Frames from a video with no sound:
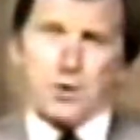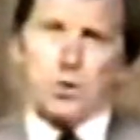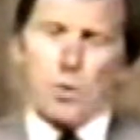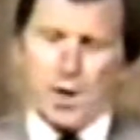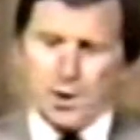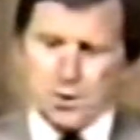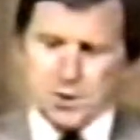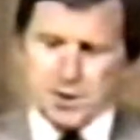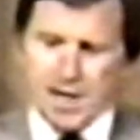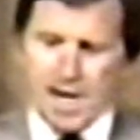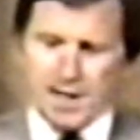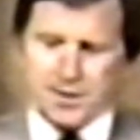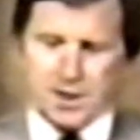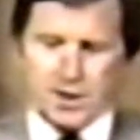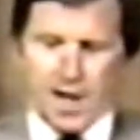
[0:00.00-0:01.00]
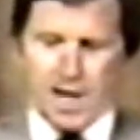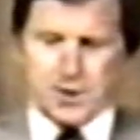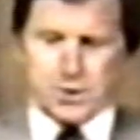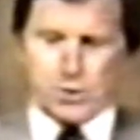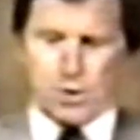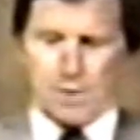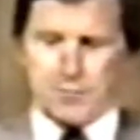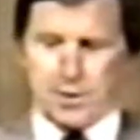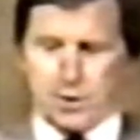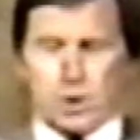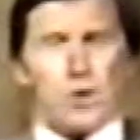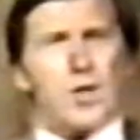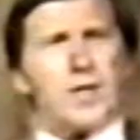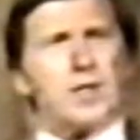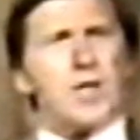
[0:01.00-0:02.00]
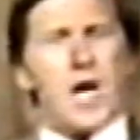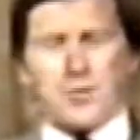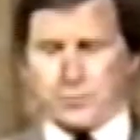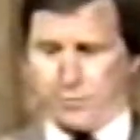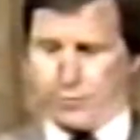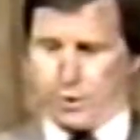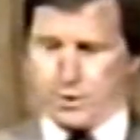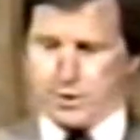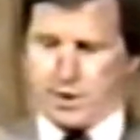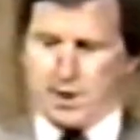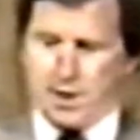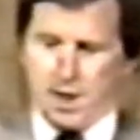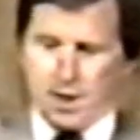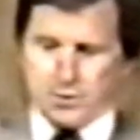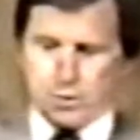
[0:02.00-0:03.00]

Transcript: To understand the nature of the current controversy